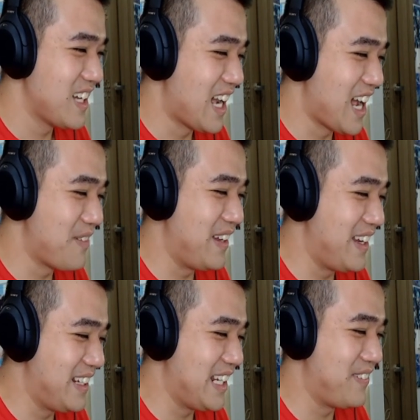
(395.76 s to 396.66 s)
I
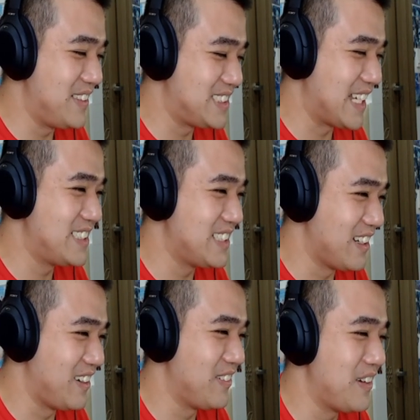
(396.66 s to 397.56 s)
mean, if he says
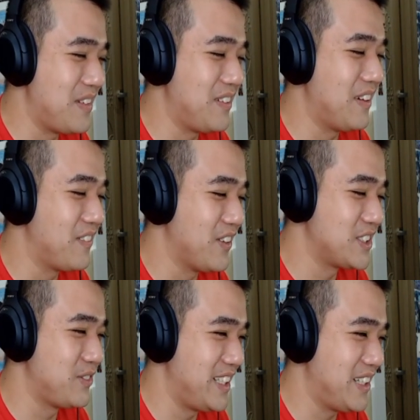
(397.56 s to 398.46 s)
so, I mean, of
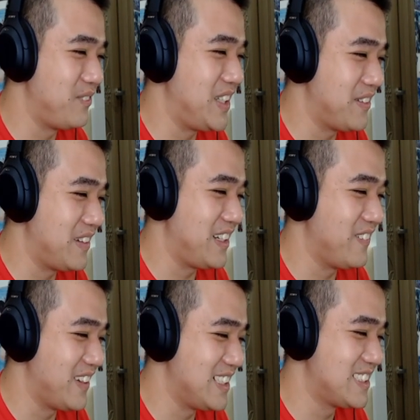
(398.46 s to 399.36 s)
course we can beat him
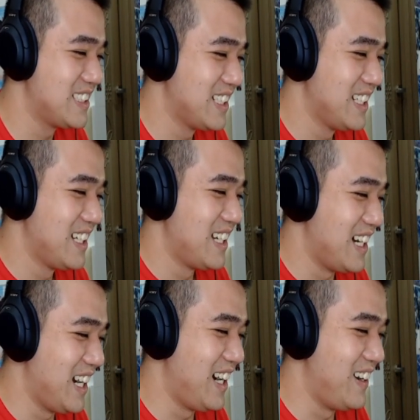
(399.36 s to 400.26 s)
anyways.
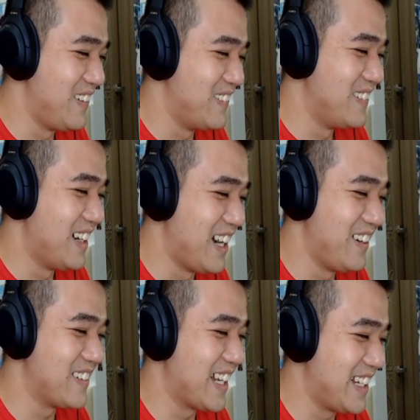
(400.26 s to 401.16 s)
Oh,
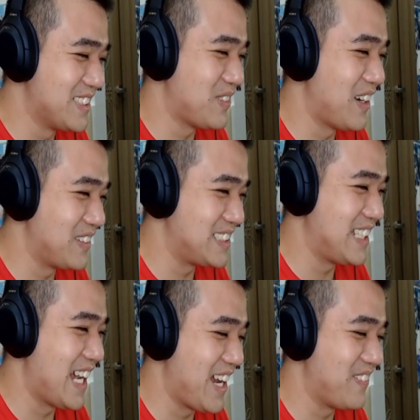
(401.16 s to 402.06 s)
okay, it's part of the
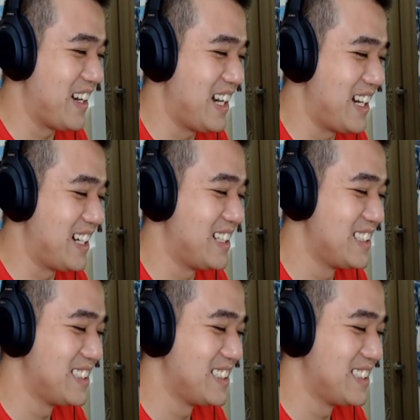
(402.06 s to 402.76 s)
game, huh?